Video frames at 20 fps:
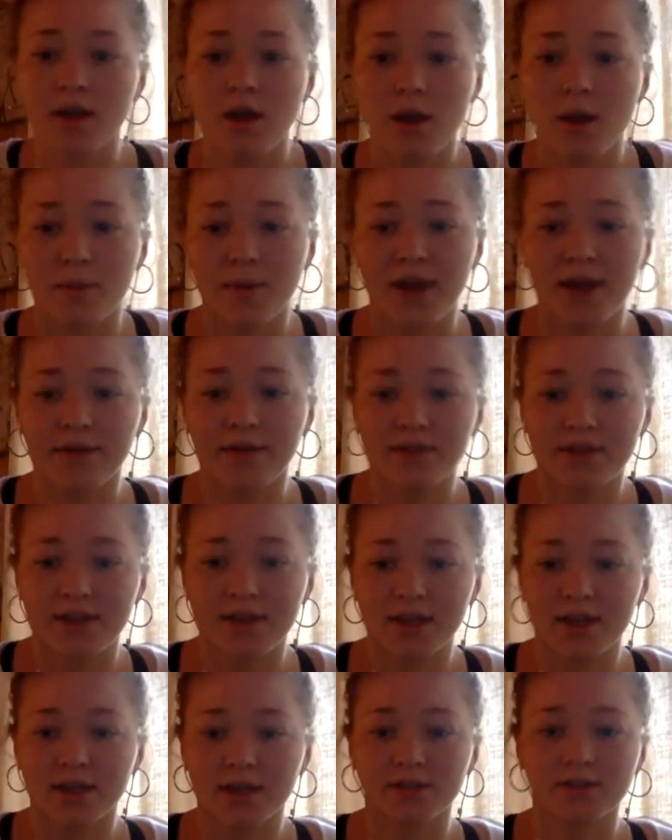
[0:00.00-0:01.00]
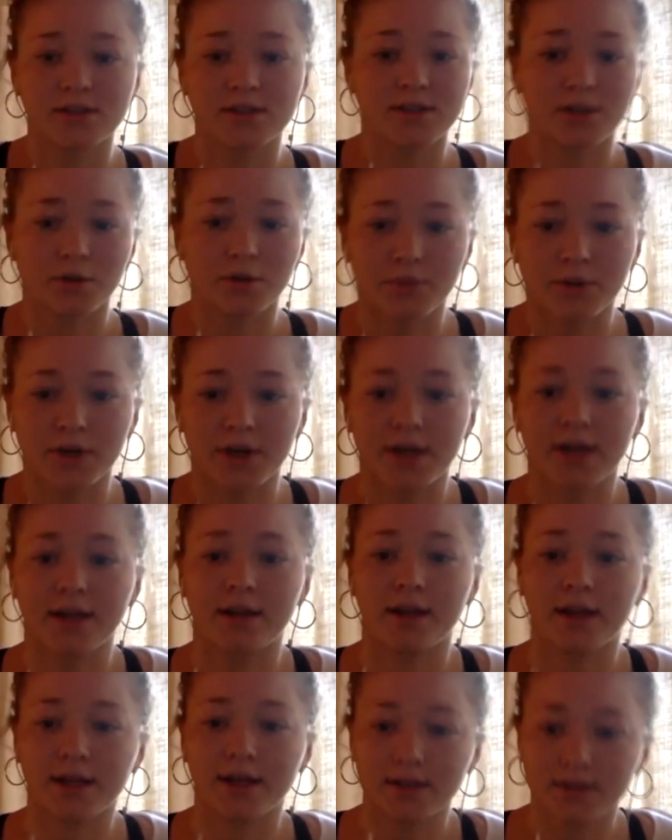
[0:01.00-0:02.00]
But everything here is still pretty
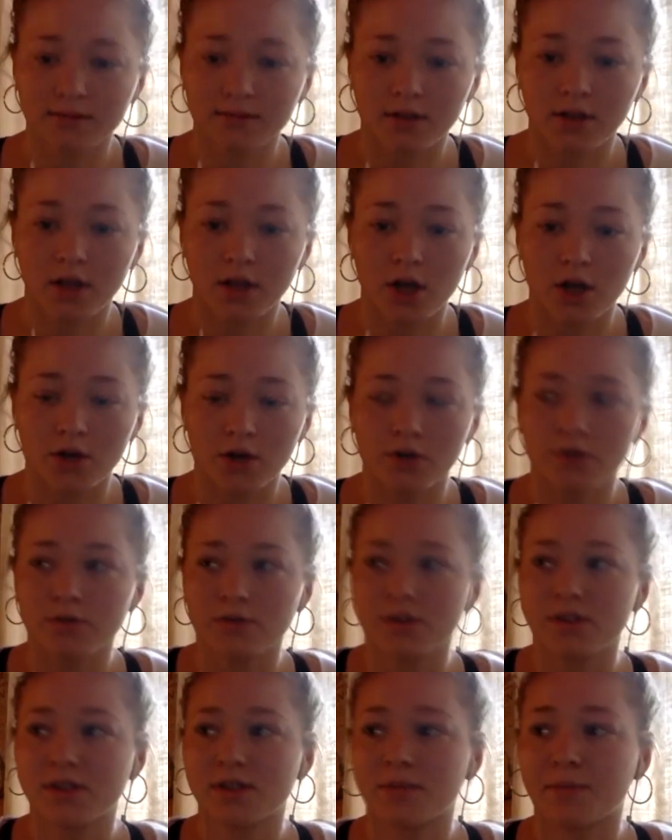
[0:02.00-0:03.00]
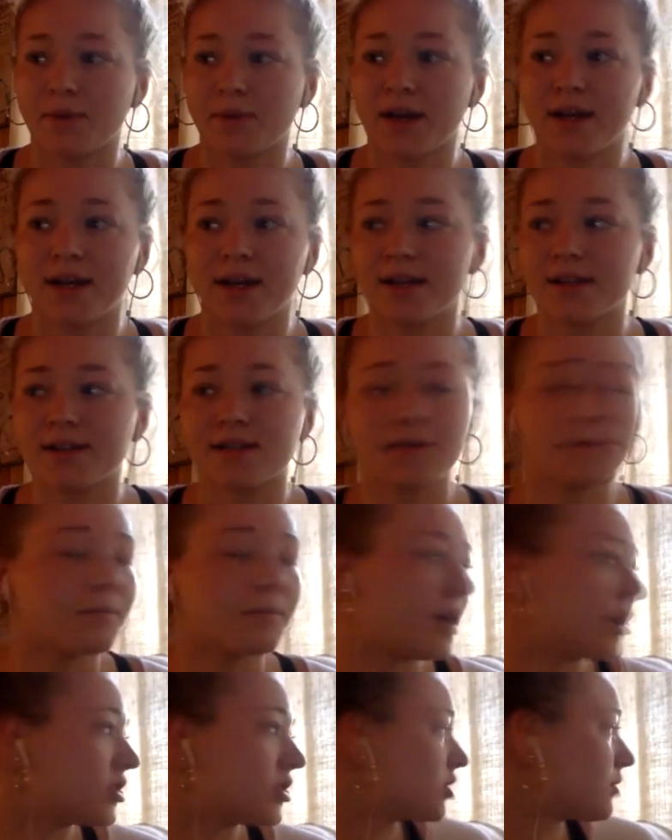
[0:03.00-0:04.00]
like closed, but it is
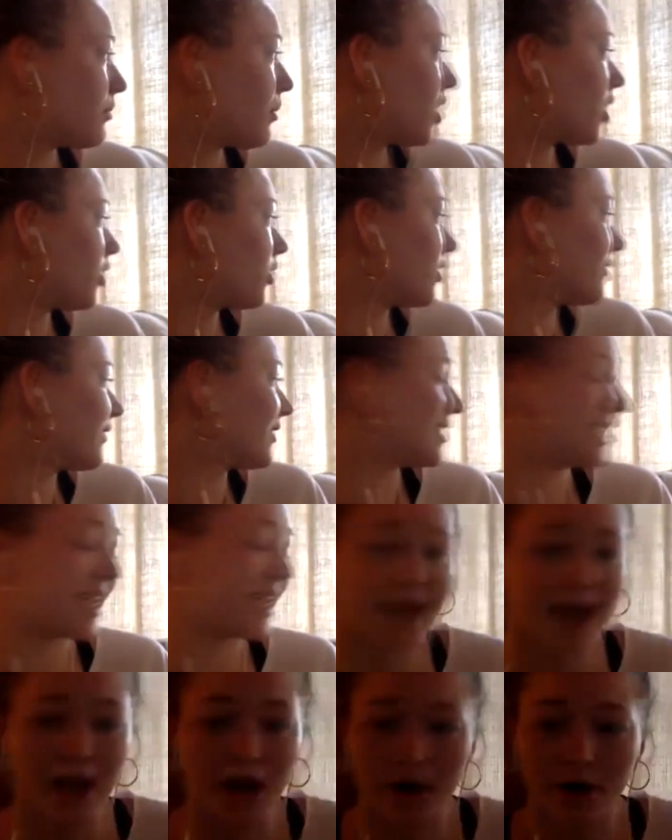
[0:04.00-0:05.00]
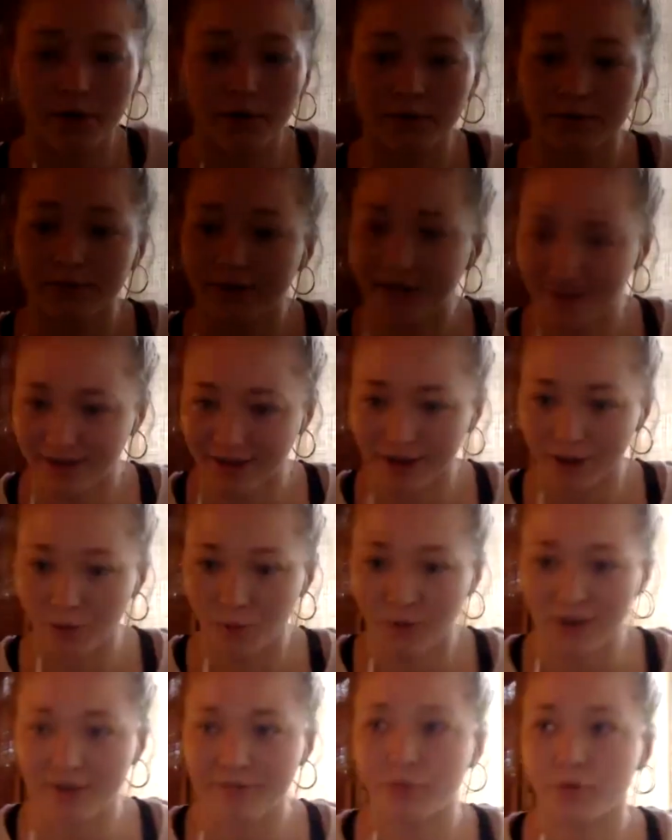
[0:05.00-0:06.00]
much smaller of a town than like
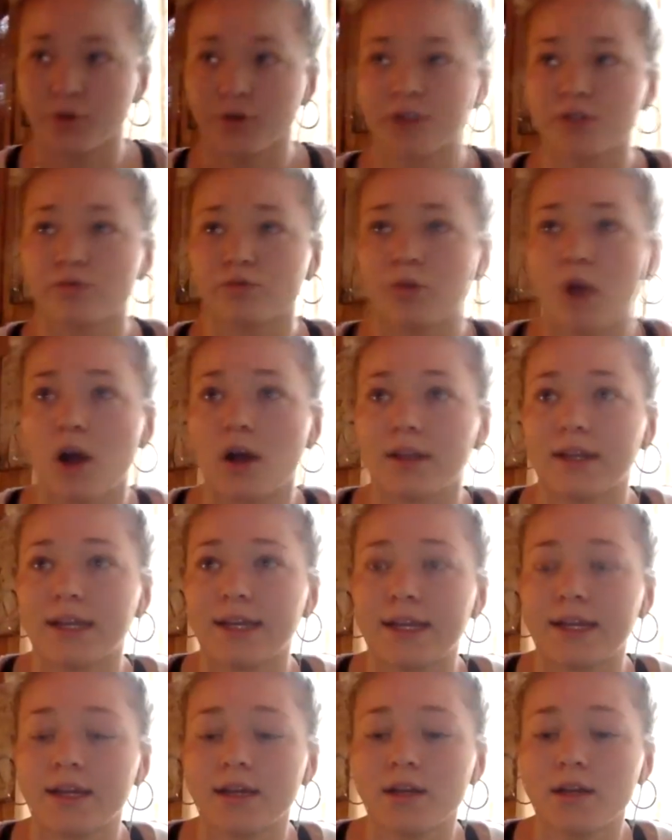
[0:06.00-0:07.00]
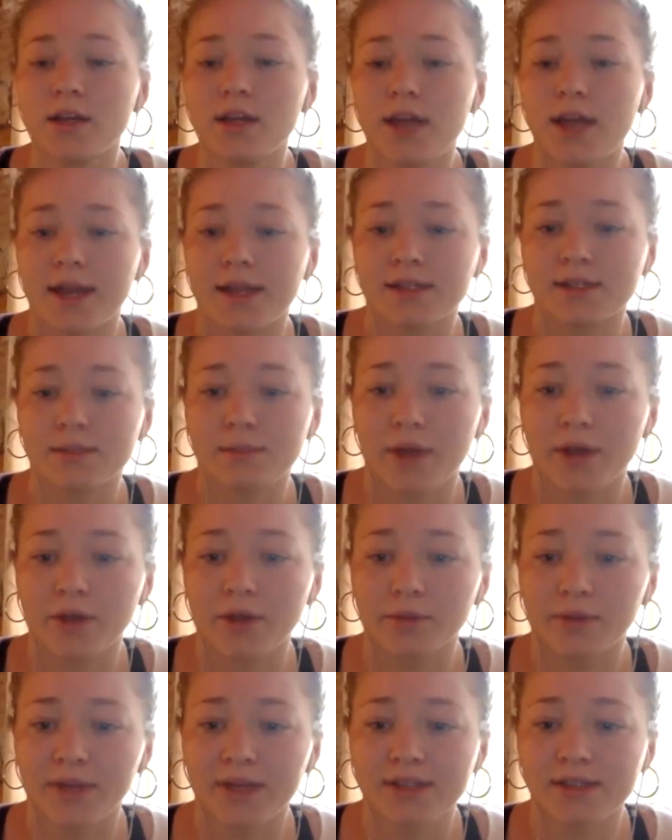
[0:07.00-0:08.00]
Wake Forest, Raleigh, and some other
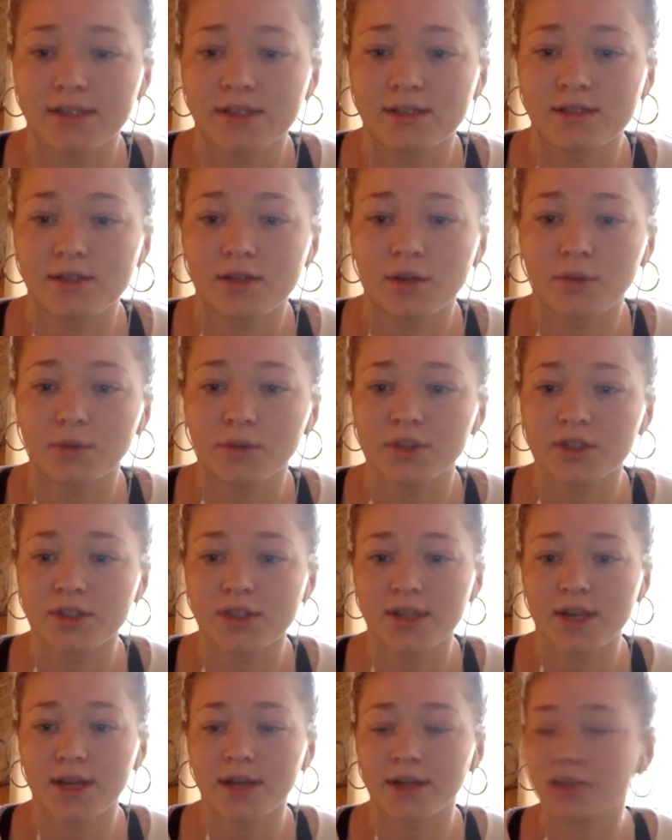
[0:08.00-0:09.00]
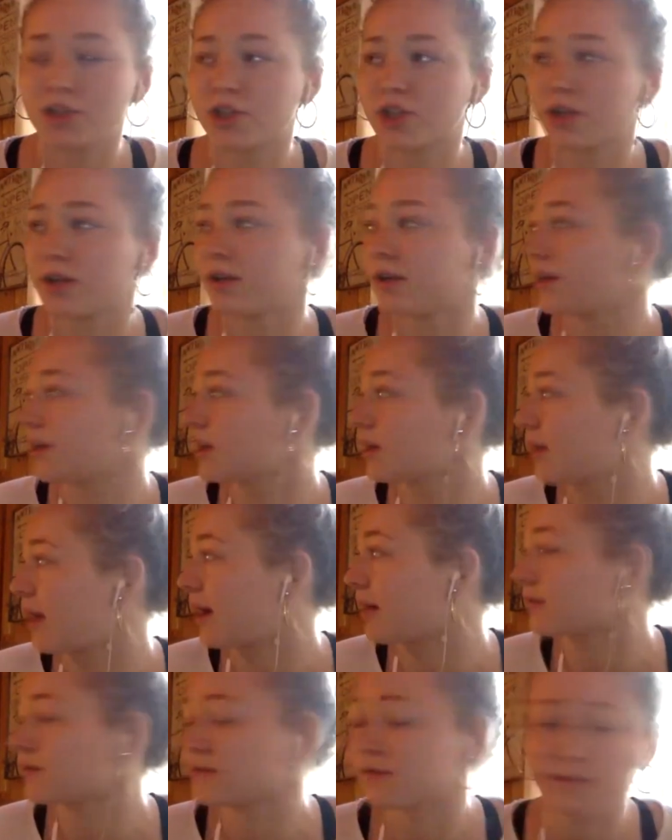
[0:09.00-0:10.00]
places. So we're just kind of chilling in the
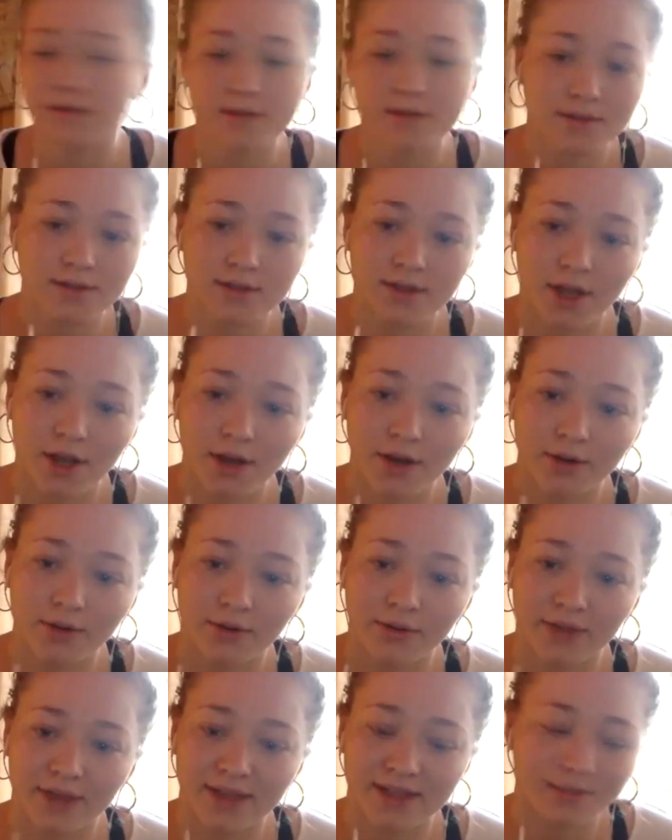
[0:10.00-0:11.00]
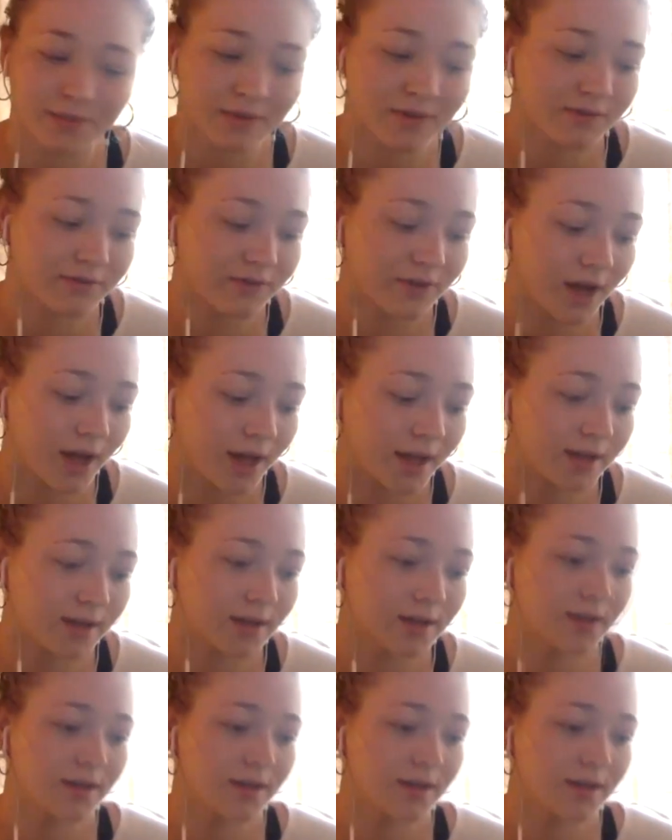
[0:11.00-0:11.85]
mountains. So that's been fun.